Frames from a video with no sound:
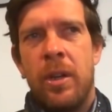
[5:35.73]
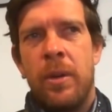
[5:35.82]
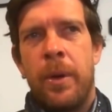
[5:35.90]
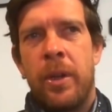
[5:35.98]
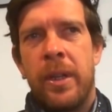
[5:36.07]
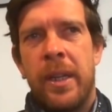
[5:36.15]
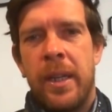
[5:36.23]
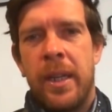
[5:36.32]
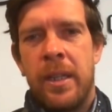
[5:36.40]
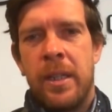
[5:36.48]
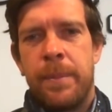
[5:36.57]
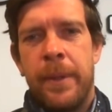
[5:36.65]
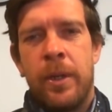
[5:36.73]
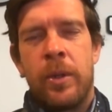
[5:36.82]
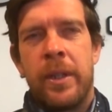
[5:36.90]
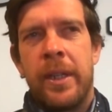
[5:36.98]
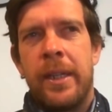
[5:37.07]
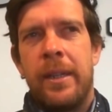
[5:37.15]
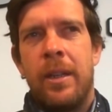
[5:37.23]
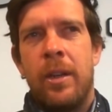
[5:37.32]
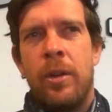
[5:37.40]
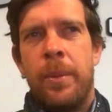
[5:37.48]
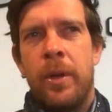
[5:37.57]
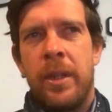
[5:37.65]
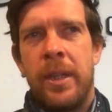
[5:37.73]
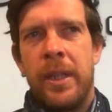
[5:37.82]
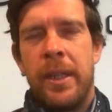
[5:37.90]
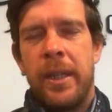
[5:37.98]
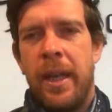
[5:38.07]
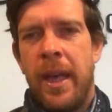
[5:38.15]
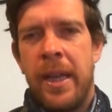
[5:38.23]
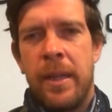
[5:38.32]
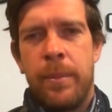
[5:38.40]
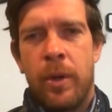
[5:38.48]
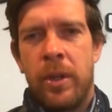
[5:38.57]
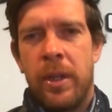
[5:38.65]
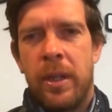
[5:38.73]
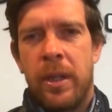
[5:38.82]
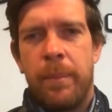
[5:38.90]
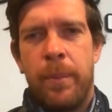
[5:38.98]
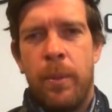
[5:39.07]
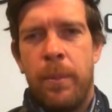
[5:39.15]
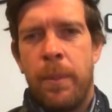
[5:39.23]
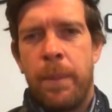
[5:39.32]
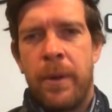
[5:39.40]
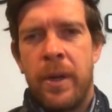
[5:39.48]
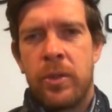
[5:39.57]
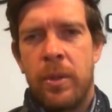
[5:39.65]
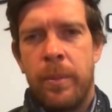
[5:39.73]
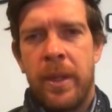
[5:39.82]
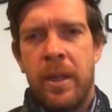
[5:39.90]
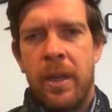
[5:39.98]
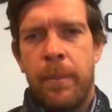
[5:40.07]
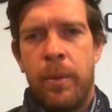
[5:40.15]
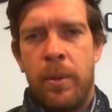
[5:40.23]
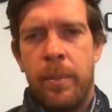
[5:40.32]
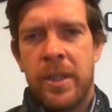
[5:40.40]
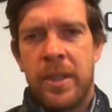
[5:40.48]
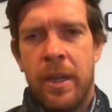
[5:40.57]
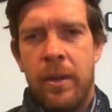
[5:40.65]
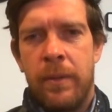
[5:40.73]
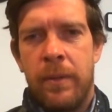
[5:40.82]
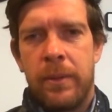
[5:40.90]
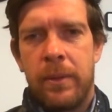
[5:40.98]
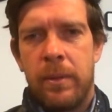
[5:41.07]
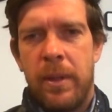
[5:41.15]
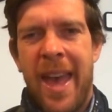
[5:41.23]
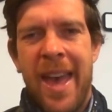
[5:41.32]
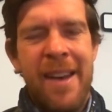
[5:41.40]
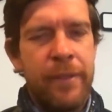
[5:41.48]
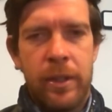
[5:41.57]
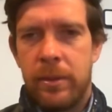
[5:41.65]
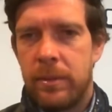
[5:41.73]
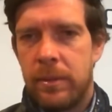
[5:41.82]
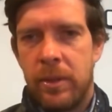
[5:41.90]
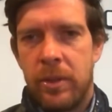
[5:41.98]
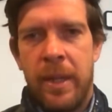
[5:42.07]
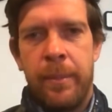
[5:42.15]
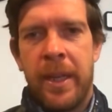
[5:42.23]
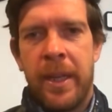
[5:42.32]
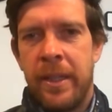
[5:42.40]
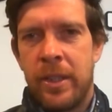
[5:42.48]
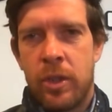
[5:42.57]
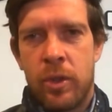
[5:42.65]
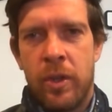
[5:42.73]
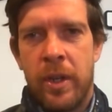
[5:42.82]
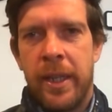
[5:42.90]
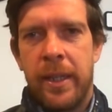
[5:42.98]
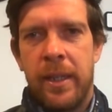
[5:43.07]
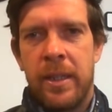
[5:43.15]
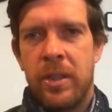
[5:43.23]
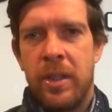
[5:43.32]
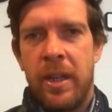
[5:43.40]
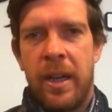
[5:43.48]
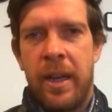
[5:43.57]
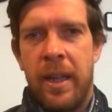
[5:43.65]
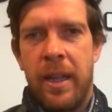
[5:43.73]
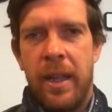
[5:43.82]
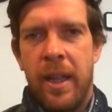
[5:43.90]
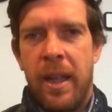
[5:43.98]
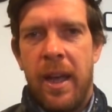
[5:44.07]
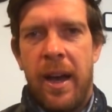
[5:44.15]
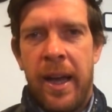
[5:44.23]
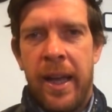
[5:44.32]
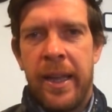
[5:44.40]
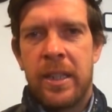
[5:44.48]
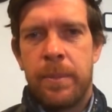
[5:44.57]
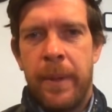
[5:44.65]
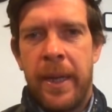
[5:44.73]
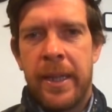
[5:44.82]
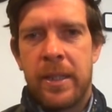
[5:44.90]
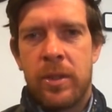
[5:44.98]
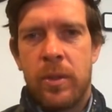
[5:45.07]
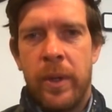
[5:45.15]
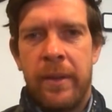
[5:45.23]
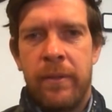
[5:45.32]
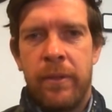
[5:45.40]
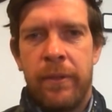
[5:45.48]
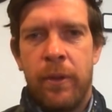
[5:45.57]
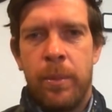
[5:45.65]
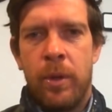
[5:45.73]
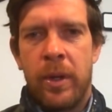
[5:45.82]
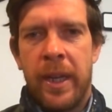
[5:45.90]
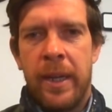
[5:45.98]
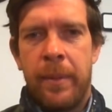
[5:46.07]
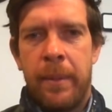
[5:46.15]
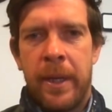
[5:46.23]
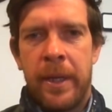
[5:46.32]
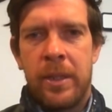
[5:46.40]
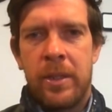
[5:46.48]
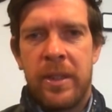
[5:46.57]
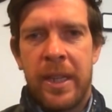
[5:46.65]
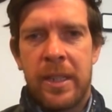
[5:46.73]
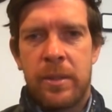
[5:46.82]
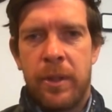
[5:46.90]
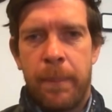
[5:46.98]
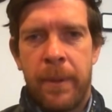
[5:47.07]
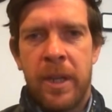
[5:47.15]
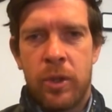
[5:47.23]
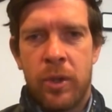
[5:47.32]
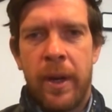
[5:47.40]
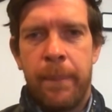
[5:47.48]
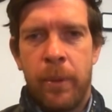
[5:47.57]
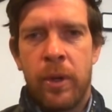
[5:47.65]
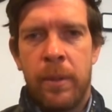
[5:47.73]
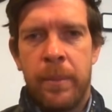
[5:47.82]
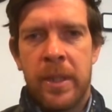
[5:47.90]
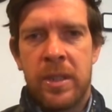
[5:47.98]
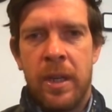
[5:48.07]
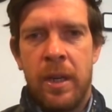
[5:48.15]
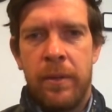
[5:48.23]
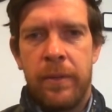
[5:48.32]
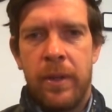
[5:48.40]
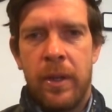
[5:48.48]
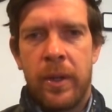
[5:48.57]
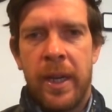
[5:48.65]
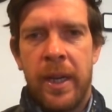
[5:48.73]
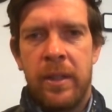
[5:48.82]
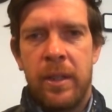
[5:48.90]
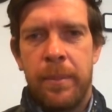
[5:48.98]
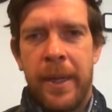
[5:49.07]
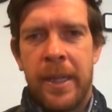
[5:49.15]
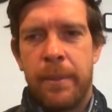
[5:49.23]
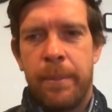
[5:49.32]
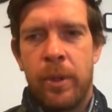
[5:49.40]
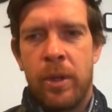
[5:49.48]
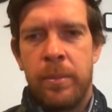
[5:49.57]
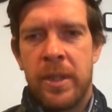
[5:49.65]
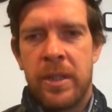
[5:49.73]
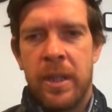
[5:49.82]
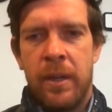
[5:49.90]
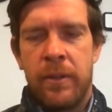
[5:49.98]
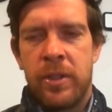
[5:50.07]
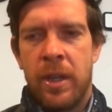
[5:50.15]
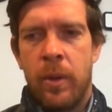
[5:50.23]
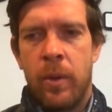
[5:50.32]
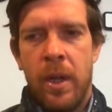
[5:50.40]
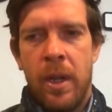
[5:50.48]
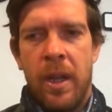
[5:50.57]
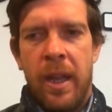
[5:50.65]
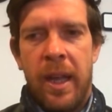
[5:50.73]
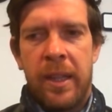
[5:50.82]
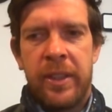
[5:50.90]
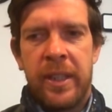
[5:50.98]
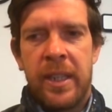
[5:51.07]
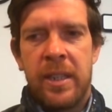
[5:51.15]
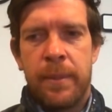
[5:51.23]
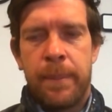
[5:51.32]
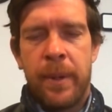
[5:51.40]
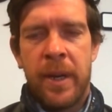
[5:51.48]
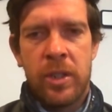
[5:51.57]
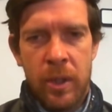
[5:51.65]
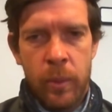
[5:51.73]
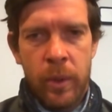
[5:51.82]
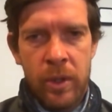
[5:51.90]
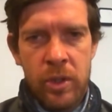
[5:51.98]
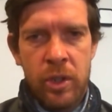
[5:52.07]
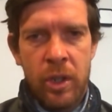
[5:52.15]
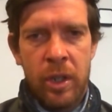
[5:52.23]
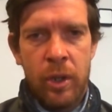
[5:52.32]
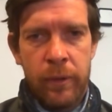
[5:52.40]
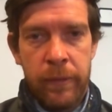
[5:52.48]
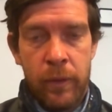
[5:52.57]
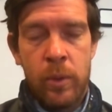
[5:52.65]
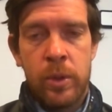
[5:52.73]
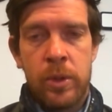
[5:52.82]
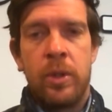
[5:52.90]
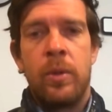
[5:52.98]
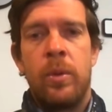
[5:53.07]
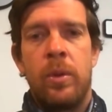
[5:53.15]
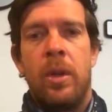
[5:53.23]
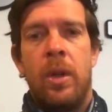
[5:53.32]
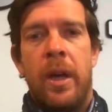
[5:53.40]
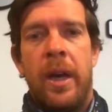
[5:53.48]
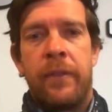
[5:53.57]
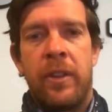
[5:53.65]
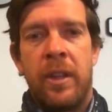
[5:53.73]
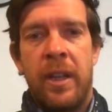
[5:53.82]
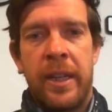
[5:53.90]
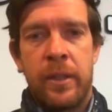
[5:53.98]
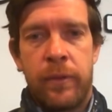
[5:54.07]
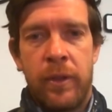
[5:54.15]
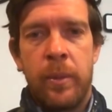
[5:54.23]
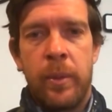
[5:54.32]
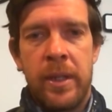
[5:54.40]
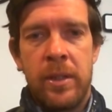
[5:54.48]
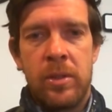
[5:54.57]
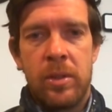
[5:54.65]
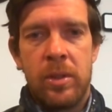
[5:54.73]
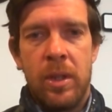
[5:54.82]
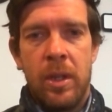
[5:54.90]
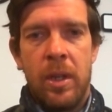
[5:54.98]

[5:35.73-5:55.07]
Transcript: nobody in this building, nobody, anybody can put more pressure on me than I put on myself ever. So let me get this straight. Listen, I I expect to win every football game I manage. That's the pressure I put on myself. Okay, and the demands I put on myself. So I think it's a pressure that we can certainly look forward to after the last three wins.